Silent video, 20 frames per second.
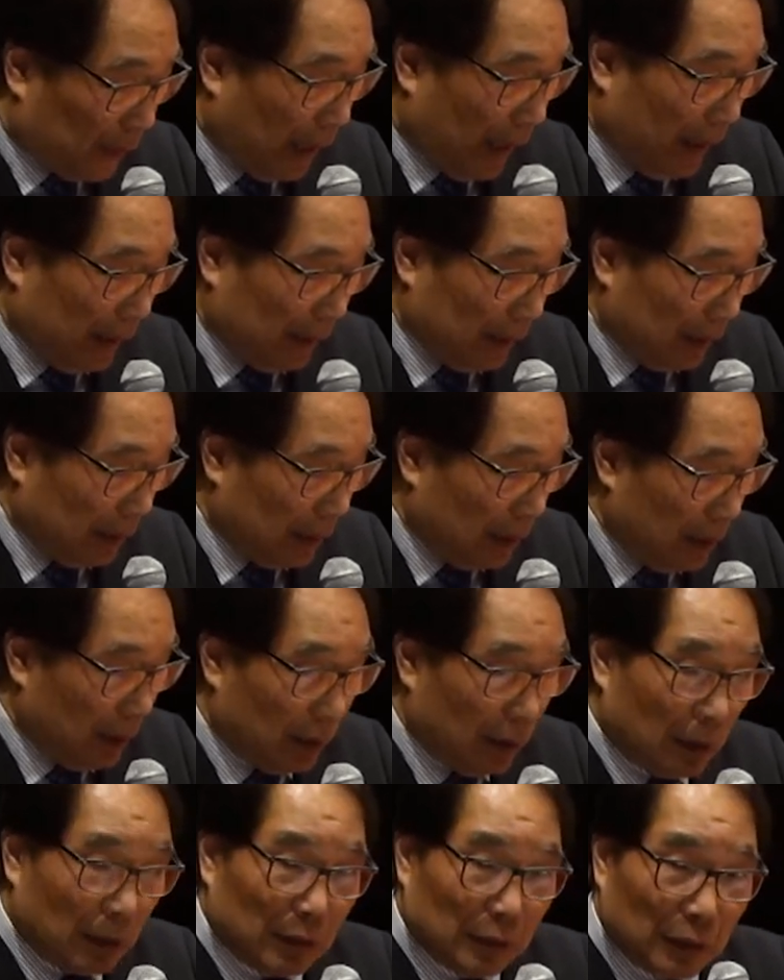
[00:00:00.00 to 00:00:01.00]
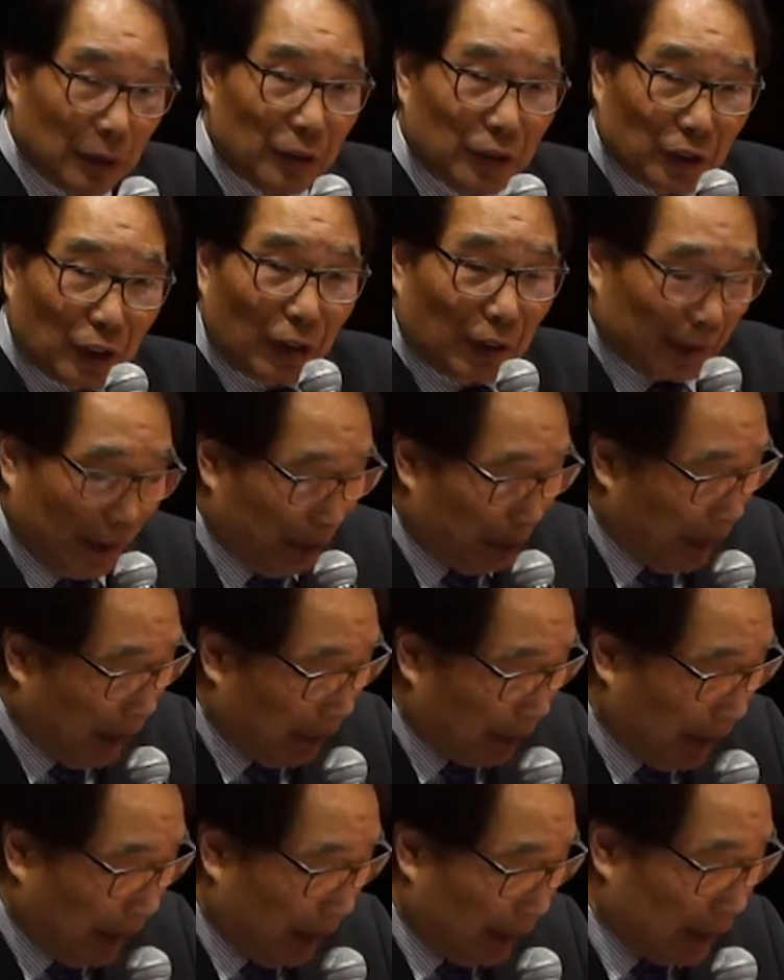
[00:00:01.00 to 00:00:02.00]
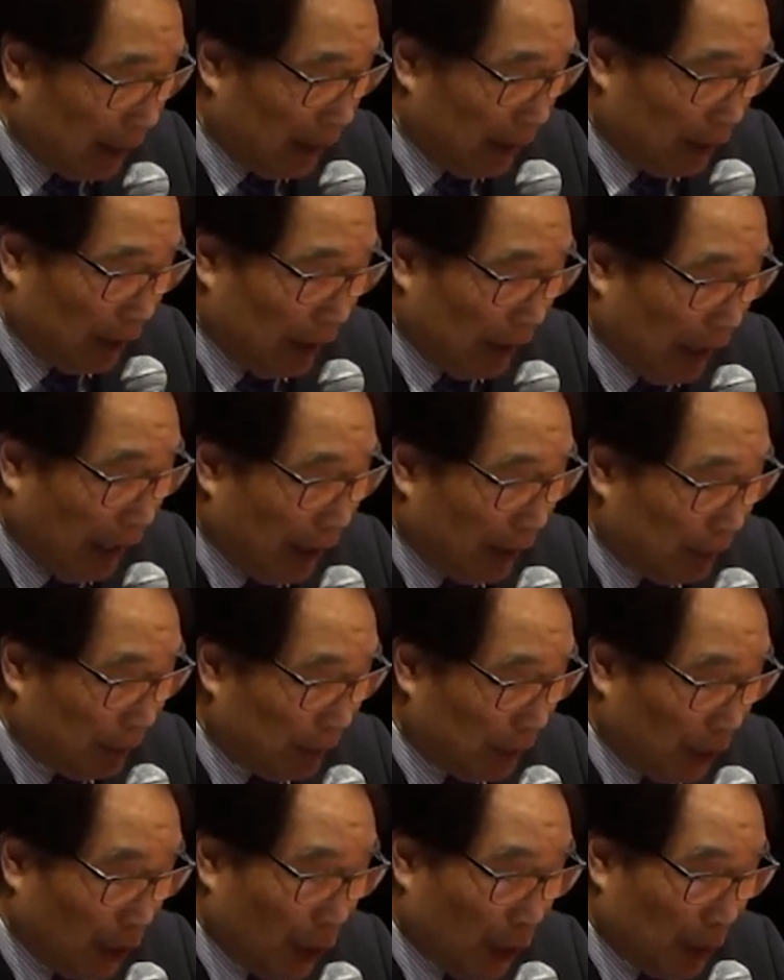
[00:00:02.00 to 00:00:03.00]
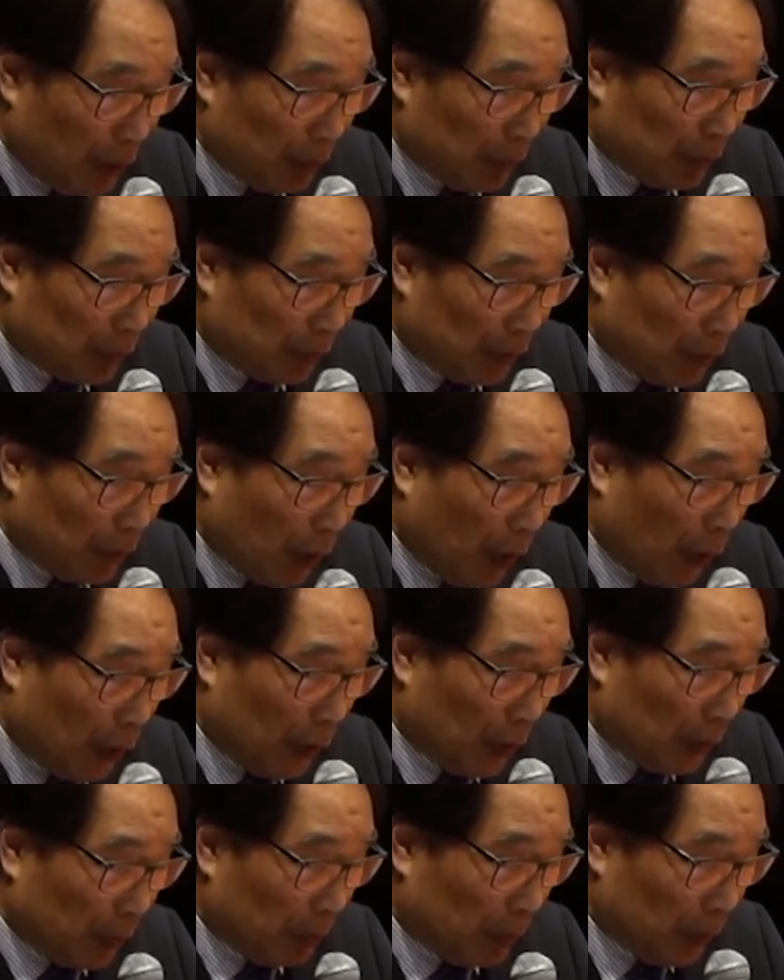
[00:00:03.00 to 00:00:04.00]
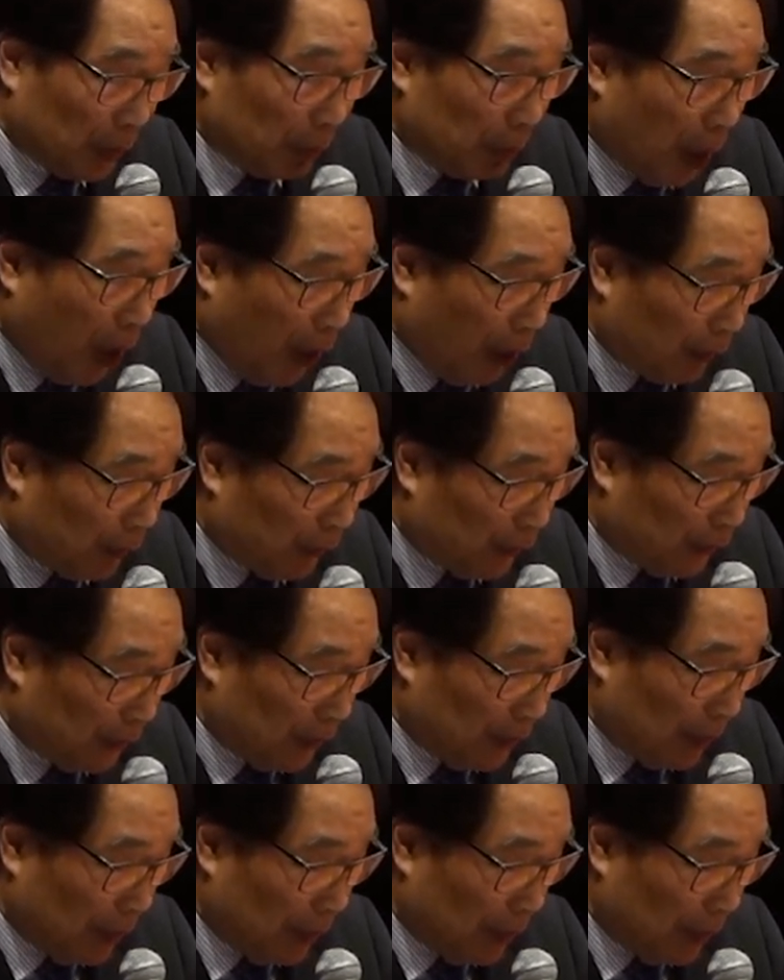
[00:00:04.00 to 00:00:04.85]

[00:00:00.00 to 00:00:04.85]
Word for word: then. Sorry about that. Yeah, no, no moon moth.